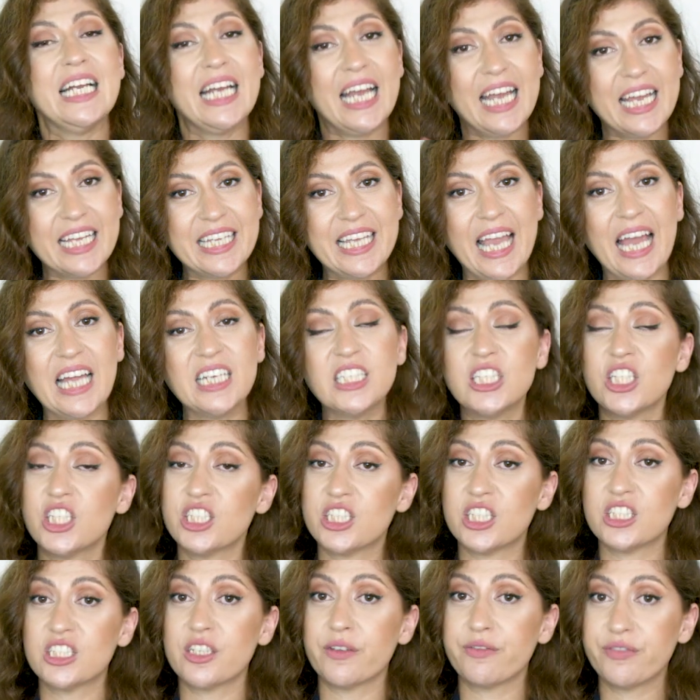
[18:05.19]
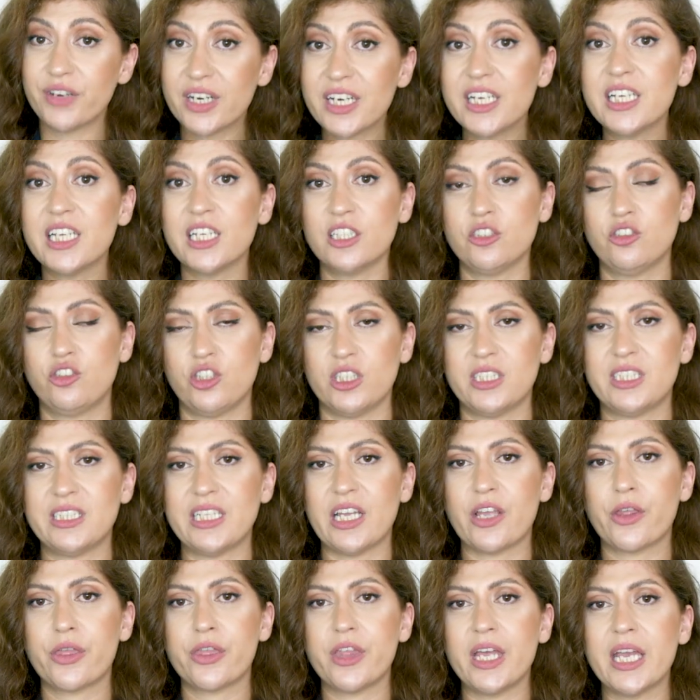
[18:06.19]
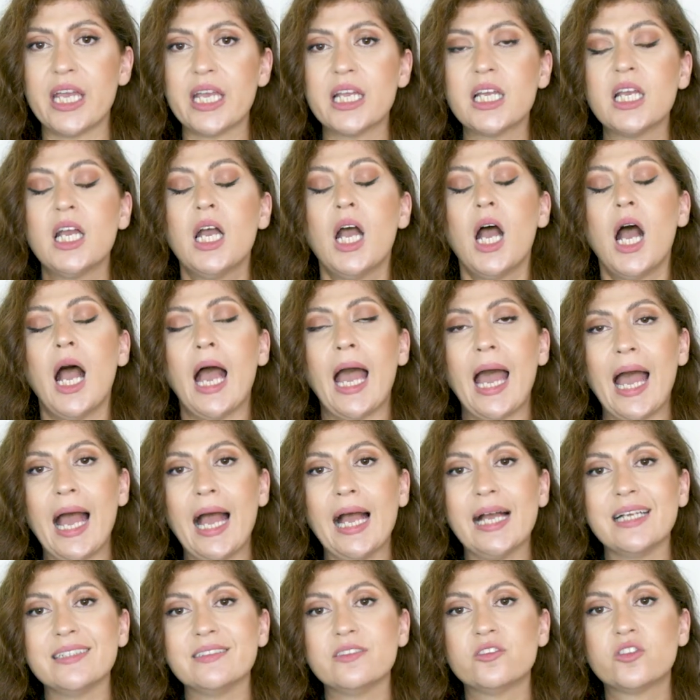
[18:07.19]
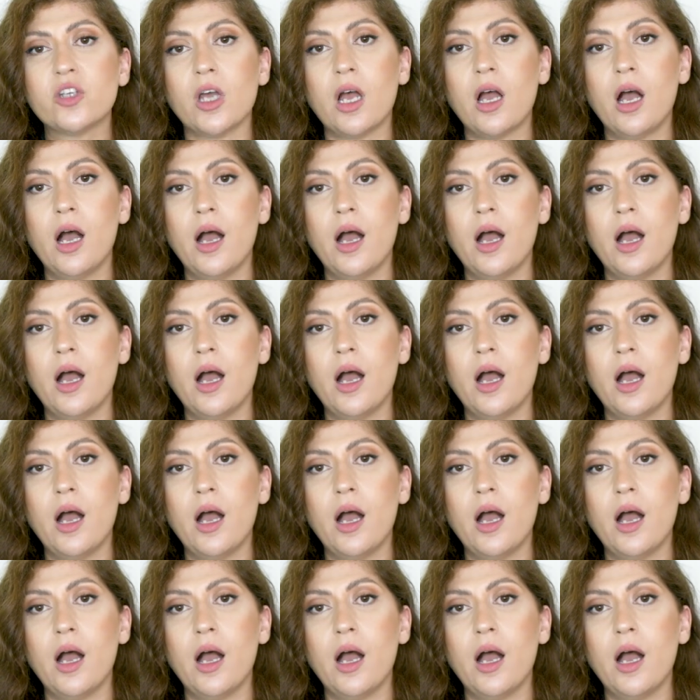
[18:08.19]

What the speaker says: Again, this is a very interesting thing, and